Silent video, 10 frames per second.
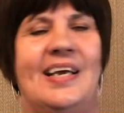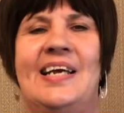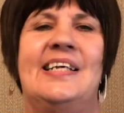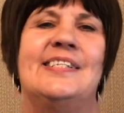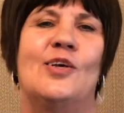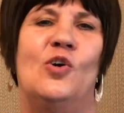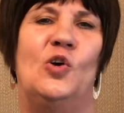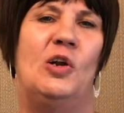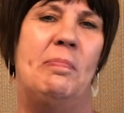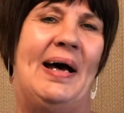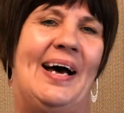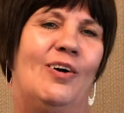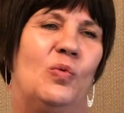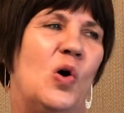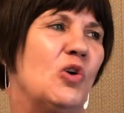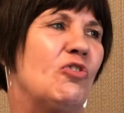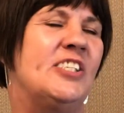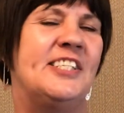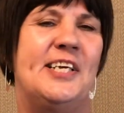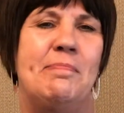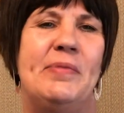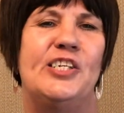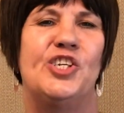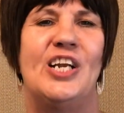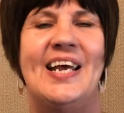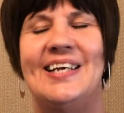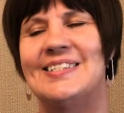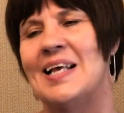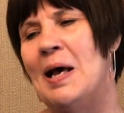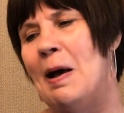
is all about, what Christian mission is.